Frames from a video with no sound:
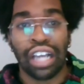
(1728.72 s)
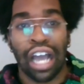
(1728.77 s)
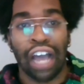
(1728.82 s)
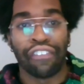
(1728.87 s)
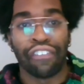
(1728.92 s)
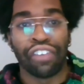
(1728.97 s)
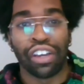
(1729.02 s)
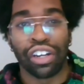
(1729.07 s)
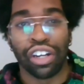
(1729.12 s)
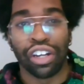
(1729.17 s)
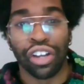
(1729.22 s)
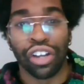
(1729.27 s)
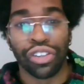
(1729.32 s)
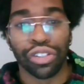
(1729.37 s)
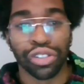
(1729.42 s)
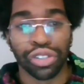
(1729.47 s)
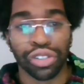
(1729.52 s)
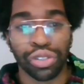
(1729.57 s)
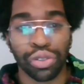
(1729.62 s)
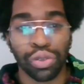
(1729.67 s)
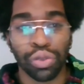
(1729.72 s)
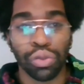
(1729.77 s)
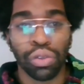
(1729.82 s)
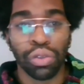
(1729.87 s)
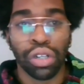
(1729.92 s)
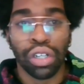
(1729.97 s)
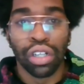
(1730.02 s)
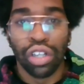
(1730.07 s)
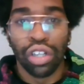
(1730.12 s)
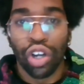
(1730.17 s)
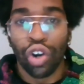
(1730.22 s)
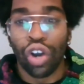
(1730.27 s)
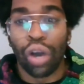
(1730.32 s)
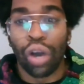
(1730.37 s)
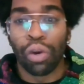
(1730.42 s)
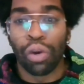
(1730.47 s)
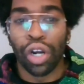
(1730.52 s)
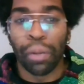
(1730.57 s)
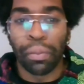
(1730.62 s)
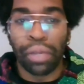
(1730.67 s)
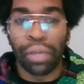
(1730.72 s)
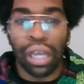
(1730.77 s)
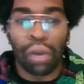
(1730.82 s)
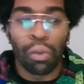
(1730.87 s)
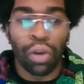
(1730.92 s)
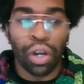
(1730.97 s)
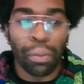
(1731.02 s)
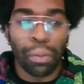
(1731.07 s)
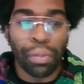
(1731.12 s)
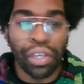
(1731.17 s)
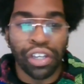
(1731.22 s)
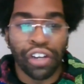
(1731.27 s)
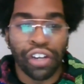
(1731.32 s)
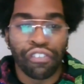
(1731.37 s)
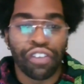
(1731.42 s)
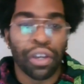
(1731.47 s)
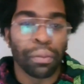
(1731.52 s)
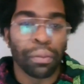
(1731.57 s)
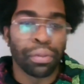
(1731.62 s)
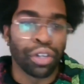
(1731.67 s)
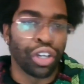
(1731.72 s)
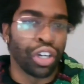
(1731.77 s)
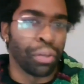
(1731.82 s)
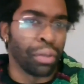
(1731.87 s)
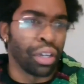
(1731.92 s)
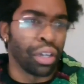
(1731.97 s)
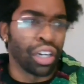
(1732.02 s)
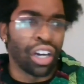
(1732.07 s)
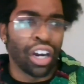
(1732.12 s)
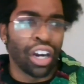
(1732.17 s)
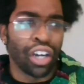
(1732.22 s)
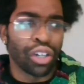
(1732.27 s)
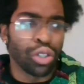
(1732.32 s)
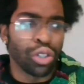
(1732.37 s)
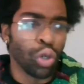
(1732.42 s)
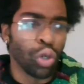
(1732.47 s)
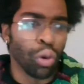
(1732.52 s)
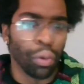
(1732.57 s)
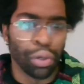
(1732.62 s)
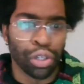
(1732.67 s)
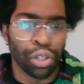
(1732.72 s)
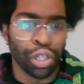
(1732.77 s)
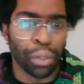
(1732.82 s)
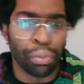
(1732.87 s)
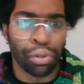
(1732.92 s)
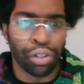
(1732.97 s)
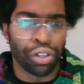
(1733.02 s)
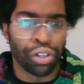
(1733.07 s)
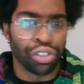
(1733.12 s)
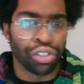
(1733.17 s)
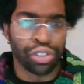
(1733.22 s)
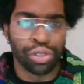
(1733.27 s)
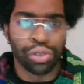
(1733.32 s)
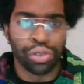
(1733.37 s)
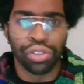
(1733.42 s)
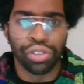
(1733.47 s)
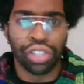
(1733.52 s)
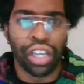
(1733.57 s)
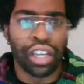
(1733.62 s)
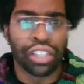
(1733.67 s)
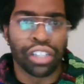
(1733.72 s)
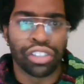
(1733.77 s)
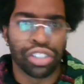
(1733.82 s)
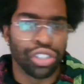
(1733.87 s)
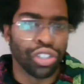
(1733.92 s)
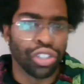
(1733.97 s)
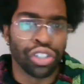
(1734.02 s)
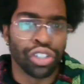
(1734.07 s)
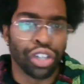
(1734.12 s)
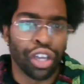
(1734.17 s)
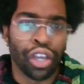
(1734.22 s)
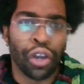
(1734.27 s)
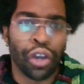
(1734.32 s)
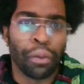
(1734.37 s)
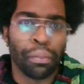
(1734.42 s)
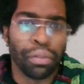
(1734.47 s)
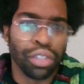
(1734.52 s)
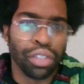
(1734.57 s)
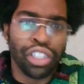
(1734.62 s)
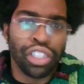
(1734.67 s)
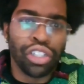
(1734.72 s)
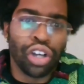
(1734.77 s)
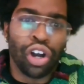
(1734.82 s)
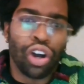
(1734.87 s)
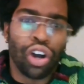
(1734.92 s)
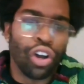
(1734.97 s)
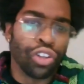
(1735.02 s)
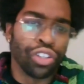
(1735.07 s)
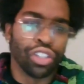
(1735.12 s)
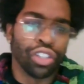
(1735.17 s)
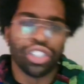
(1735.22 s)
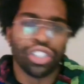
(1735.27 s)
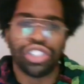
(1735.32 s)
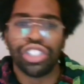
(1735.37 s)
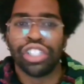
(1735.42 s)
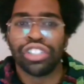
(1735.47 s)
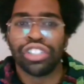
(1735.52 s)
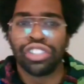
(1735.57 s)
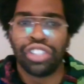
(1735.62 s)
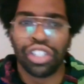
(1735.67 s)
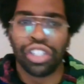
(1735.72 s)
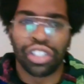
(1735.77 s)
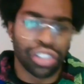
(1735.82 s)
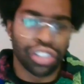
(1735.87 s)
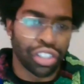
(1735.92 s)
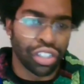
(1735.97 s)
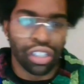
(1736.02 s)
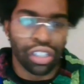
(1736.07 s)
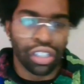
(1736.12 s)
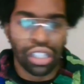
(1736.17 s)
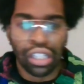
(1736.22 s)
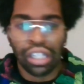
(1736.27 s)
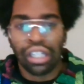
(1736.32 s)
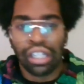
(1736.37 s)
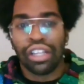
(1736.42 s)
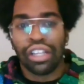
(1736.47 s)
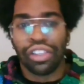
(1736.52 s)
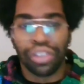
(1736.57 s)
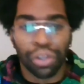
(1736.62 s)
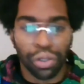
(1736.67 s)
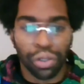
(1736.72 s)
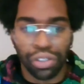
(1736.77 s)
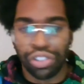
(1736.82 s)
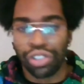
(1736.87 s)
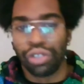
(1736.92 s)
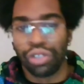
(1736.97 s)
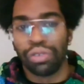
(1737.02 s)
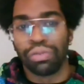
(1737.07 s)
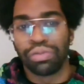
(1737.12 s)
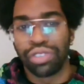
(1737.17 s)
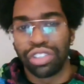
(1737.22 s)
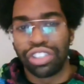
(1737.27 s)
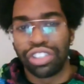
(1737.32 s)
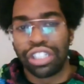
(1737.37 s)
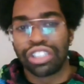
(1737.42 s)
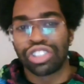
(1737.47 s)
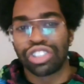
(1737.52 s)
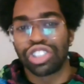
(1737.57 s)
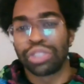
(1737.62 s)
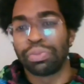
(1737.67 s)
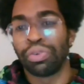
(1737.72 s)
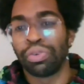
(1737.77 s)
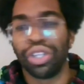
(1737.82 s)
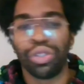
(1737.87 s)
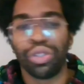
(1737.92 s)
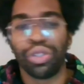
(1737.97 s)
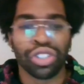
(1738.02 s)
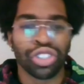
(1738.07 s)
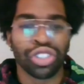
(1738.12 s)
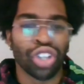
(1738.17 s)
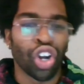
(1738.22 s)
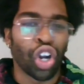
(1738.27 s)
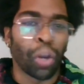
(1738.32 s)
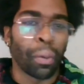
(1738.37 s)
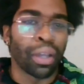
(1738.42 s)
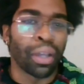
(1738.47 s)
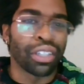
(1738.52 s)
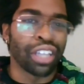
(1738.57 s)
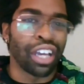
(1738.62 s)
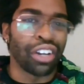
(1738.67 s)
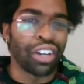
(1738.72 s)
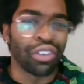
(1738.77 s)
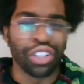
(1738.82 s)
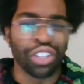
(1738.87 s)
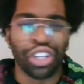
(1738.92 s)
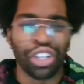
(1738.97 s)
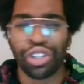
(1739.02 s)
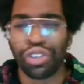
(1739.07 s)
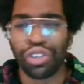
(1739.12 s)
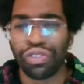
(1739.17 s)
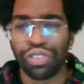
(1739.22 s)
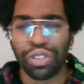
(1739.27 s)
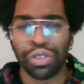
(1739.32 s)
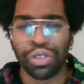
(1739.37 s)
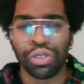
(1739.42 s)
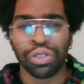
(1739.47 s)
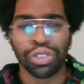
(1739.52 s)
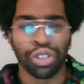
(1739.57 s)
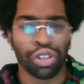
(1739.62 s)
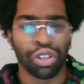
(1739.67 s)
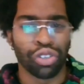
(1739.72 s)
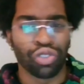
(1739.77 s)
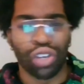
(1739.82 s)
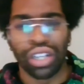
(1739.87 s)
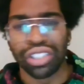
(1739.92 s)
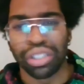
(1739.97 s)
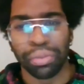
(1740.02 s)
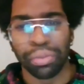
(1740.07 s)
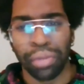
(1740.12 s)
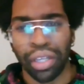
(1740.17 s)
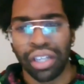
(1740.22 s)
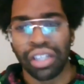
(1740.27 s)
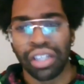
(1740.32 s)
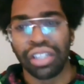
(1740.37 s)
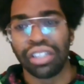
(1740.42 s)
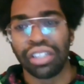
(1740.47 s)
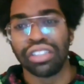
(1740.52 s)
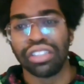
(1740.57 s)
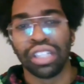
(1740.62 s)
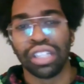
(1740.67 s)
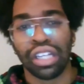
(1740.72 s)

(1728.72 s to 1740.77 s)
I've had others who, oh, I want to be an event planner. I'm like, all right, cool. We're going to put on a school dance and you're going to help lead all the logistics. And to Jessica's point, you can talk about that on interviews, on resumes.